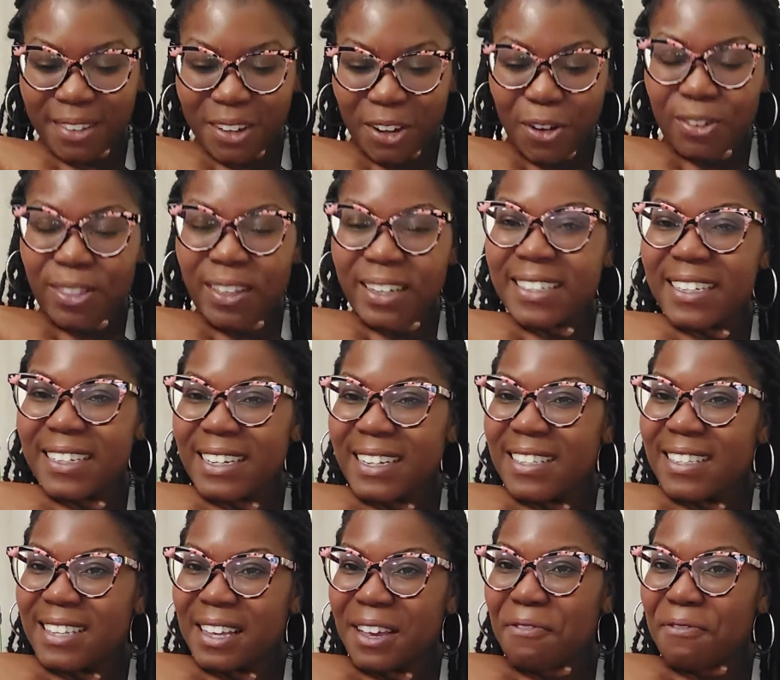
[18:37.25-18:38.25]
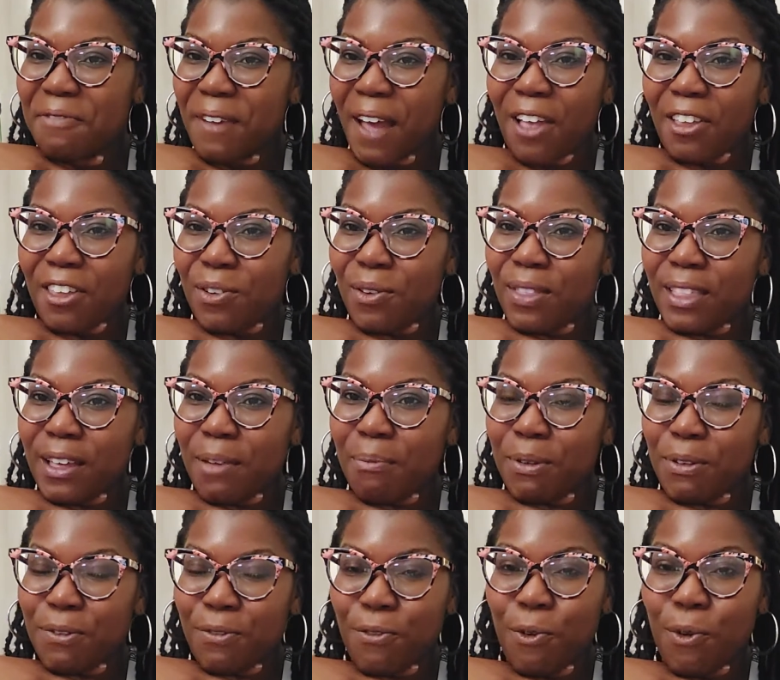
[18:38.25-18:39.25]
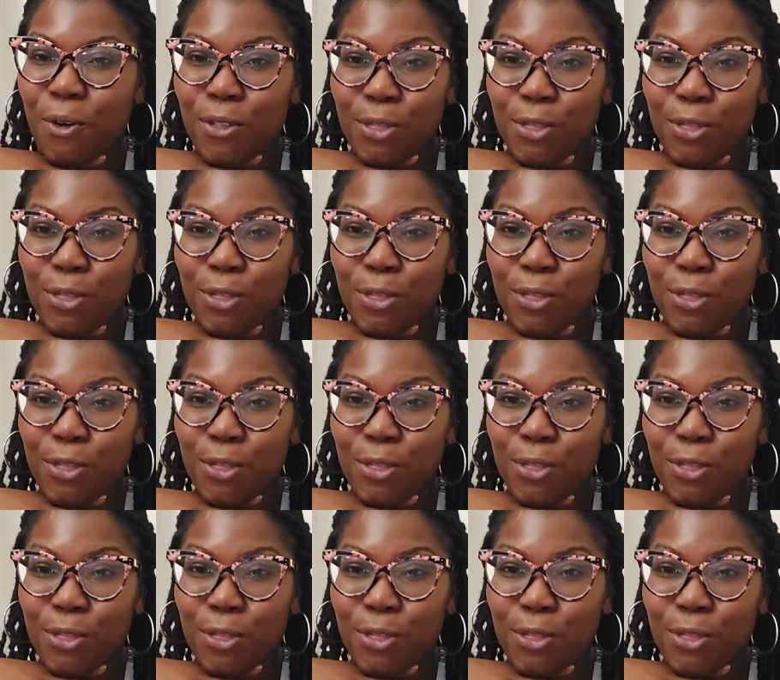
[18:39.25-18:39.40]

Or they didn't see a value in them before.